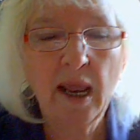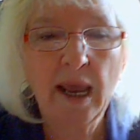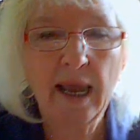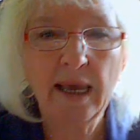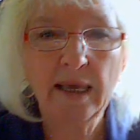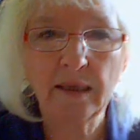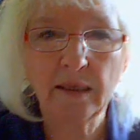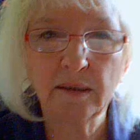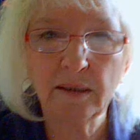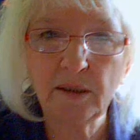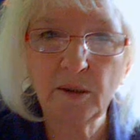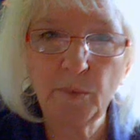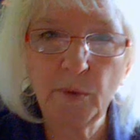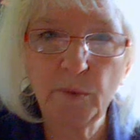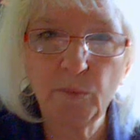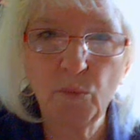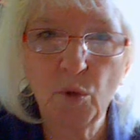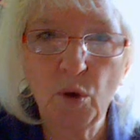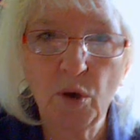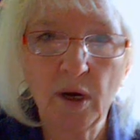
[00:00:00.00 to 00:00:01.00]
and a little
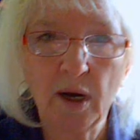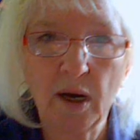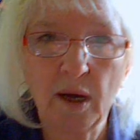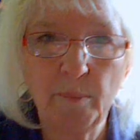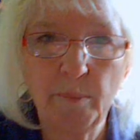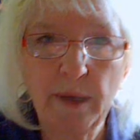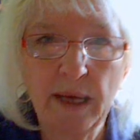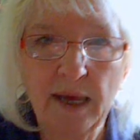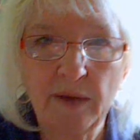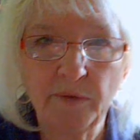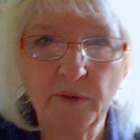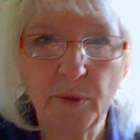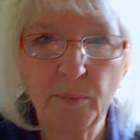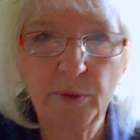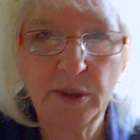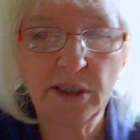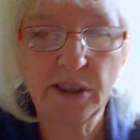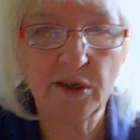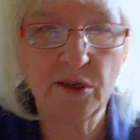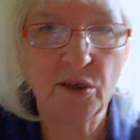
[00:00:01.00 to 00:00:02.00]
bit more about the
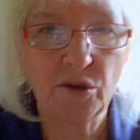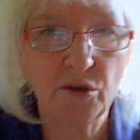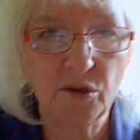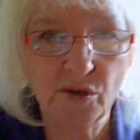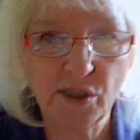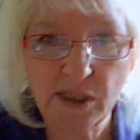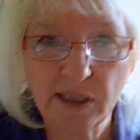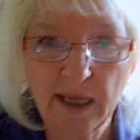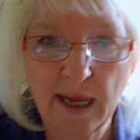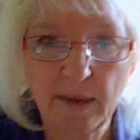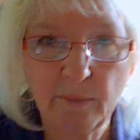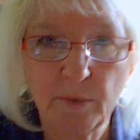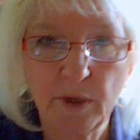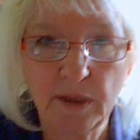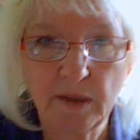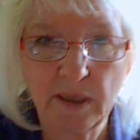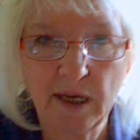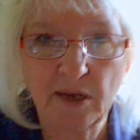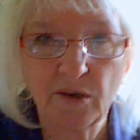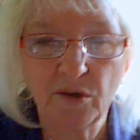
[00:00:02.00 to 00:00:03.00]
particular
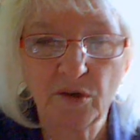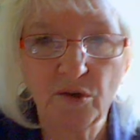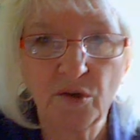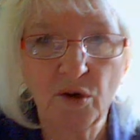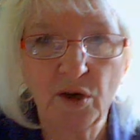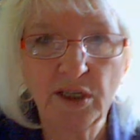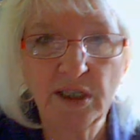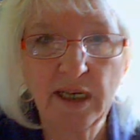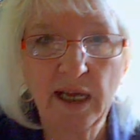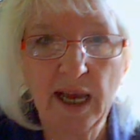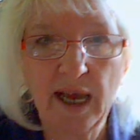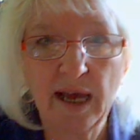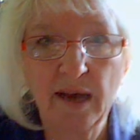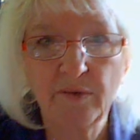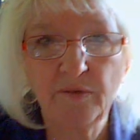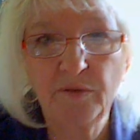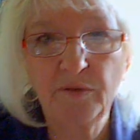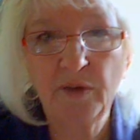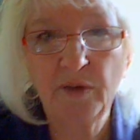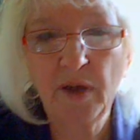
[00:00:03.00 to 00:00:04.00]
assignment that you're going to have